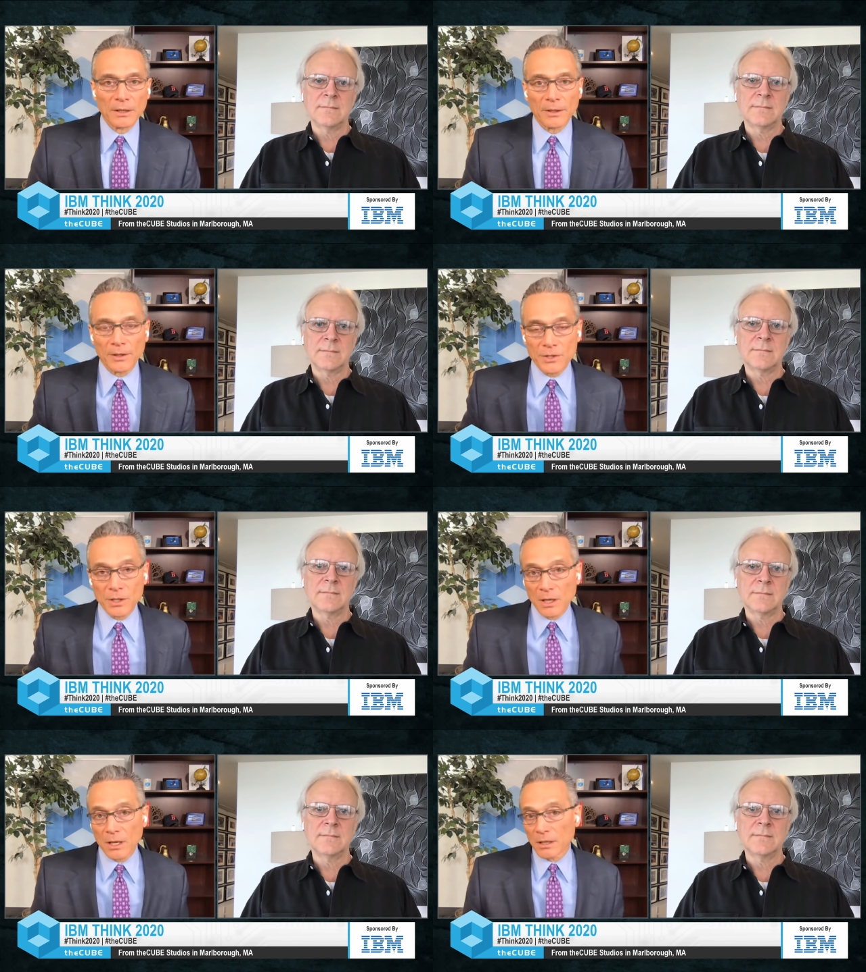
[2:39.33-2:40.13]
Speaker 1: uh,
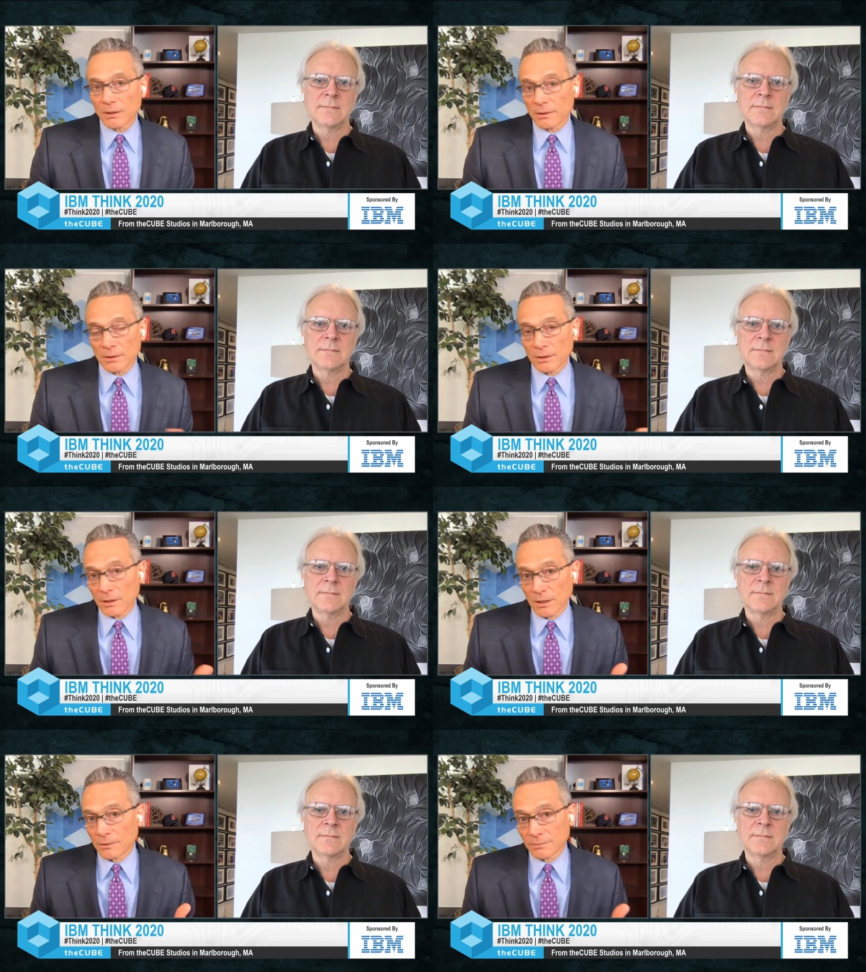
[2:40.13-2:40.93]
are seeing,
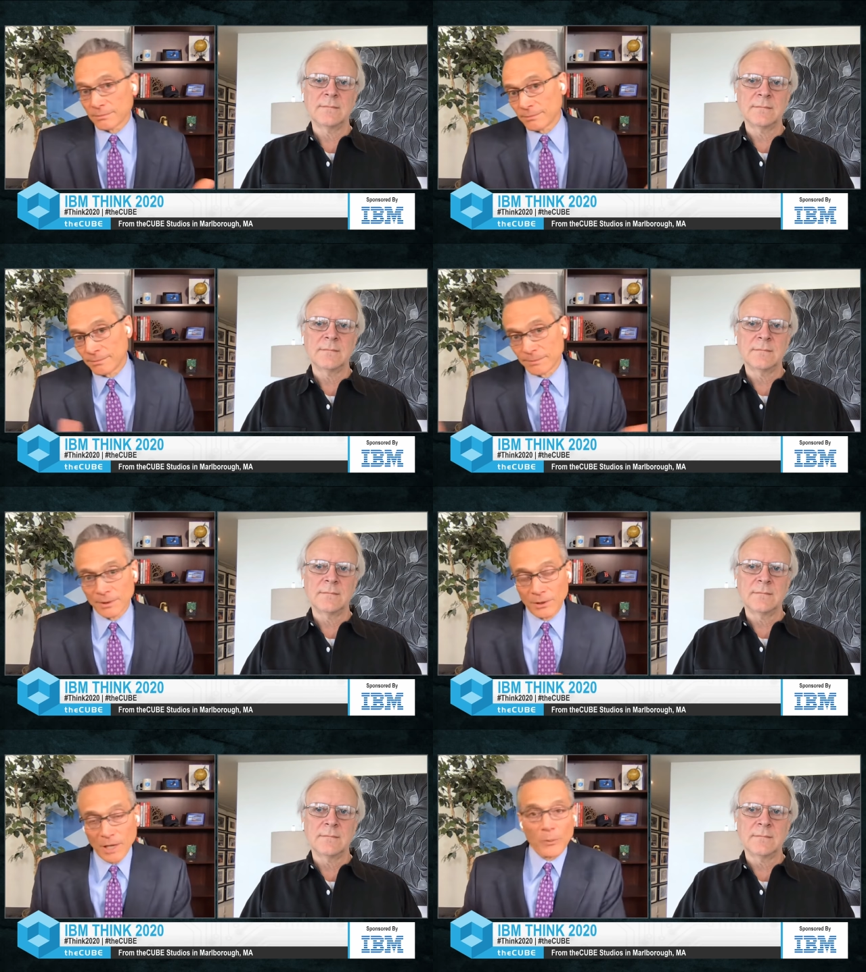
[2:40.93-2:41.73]
and
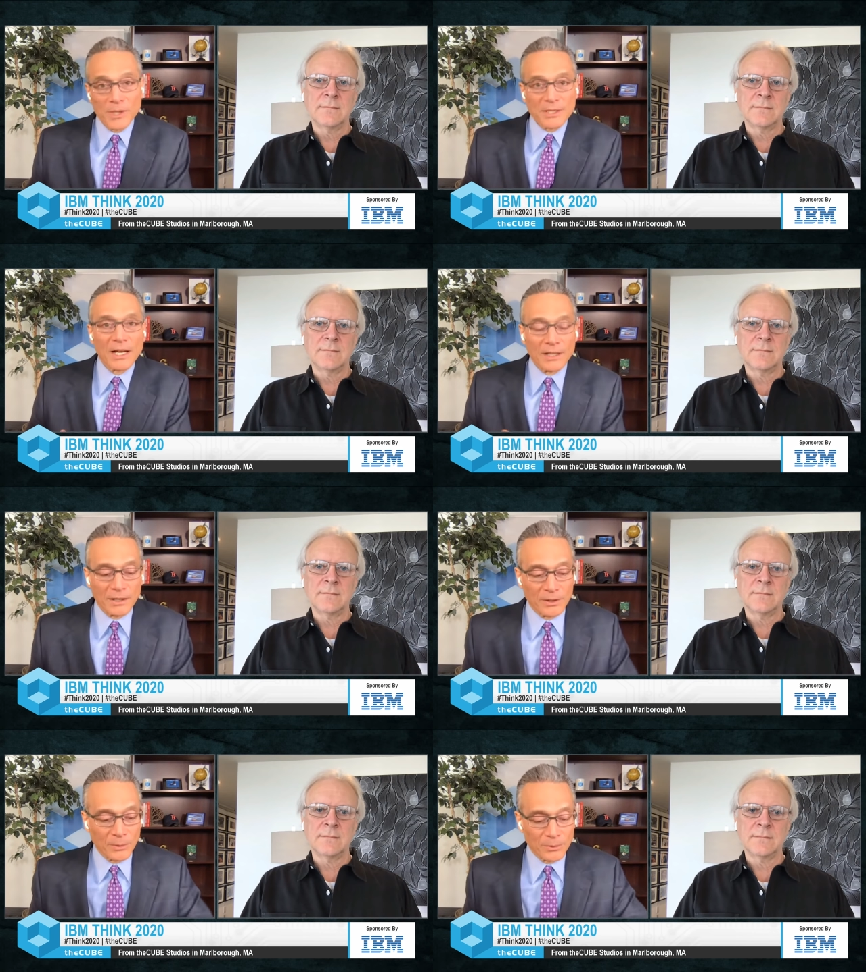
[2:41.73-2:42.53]
you know,
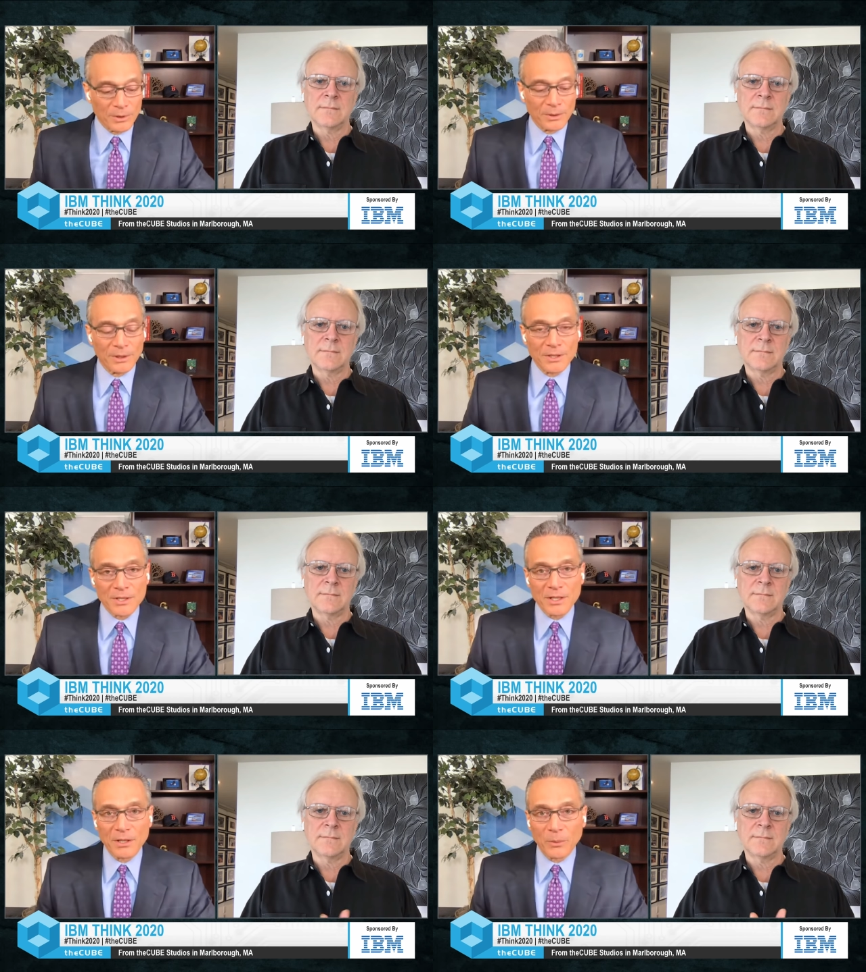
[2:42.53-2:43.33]
notwithstanding the,
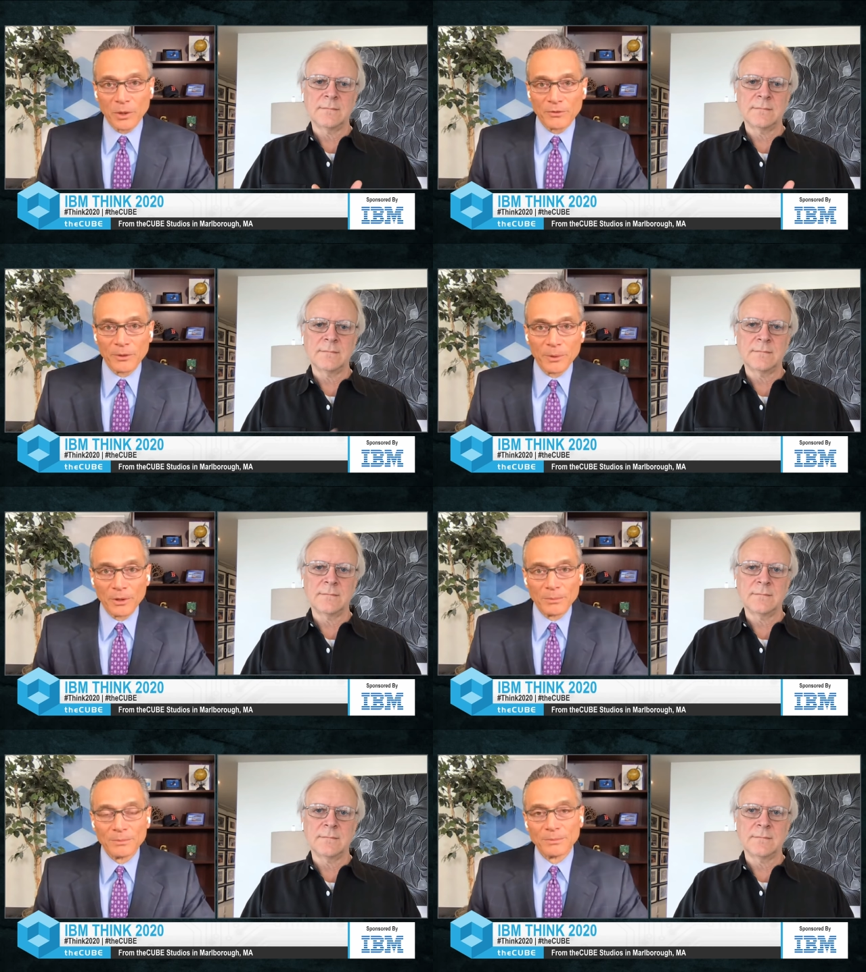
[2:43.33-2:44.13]
the as I say, the work
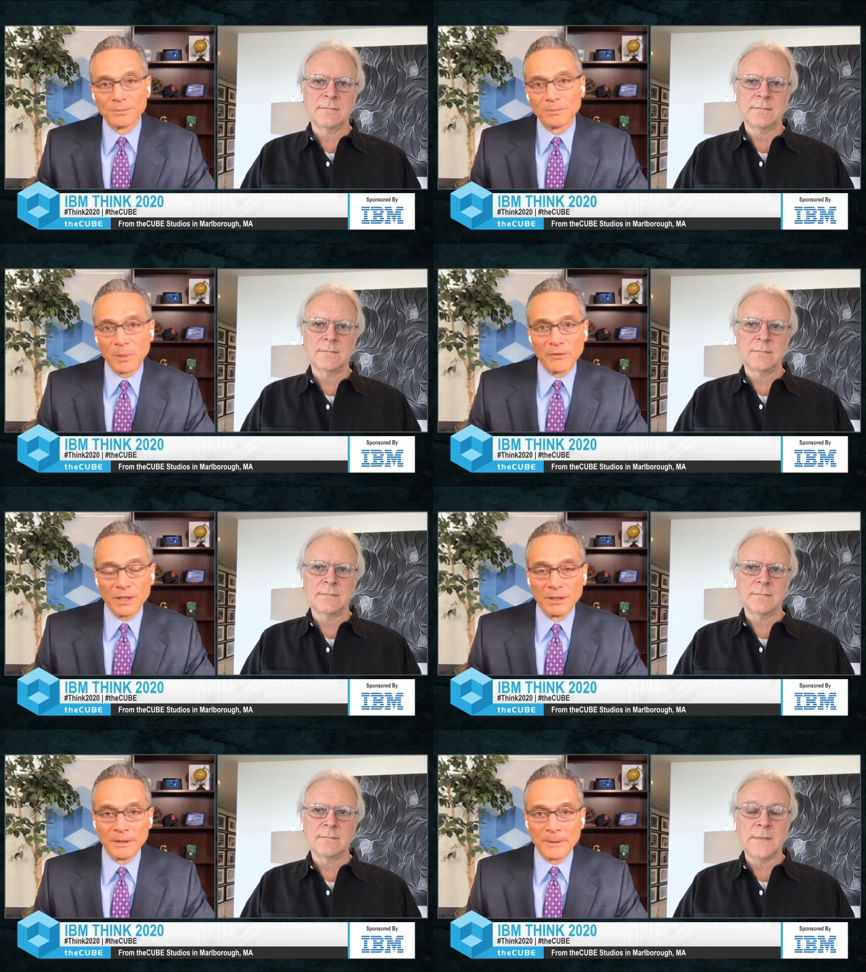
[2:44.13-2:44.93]
from home
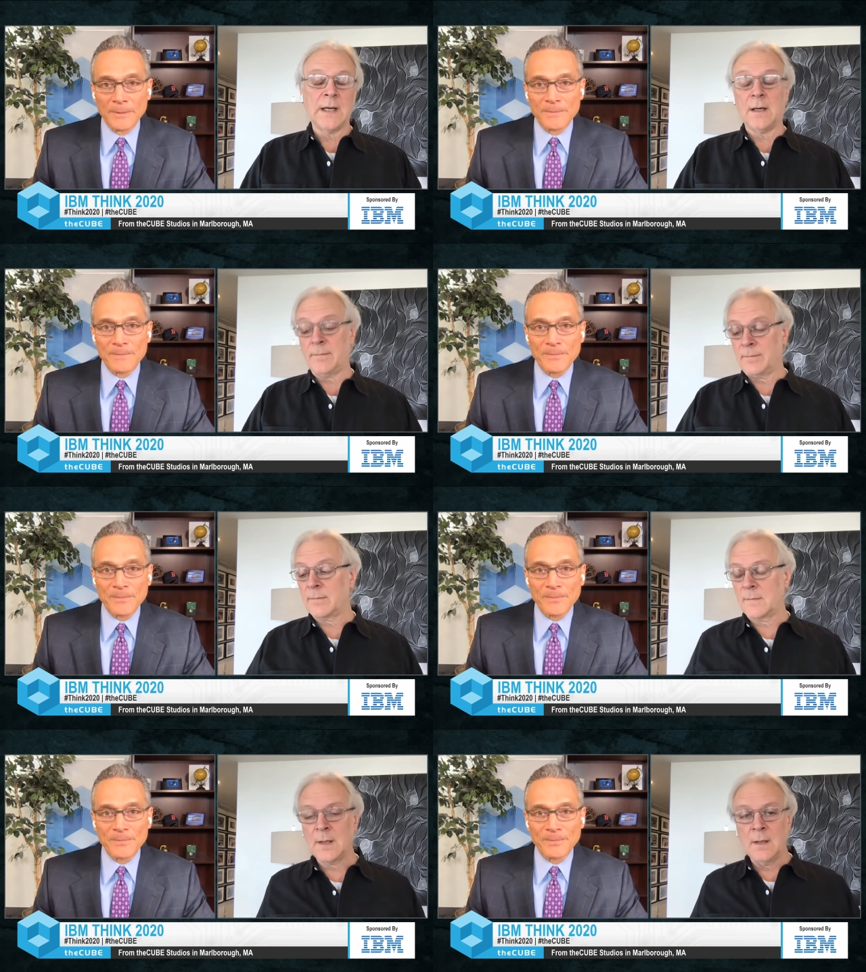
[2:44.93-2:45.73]
pivot.
Speaker 2: Yeah,
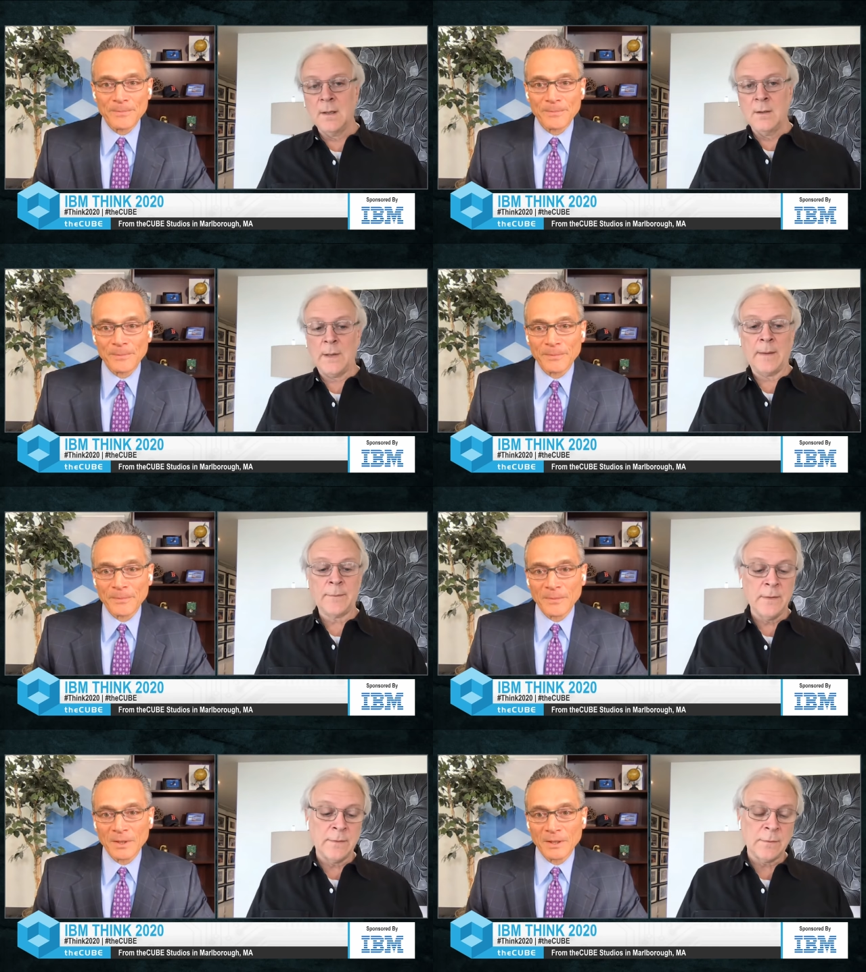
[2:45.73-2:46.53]

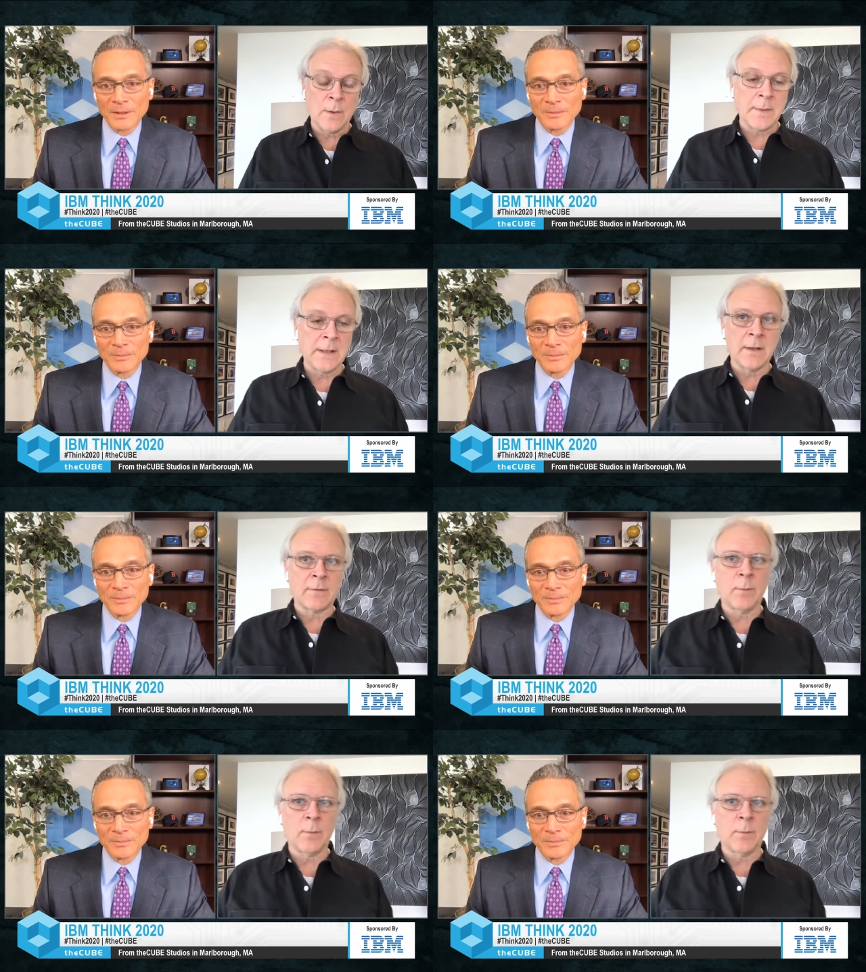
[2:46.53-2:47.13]
absolutely. So I mean,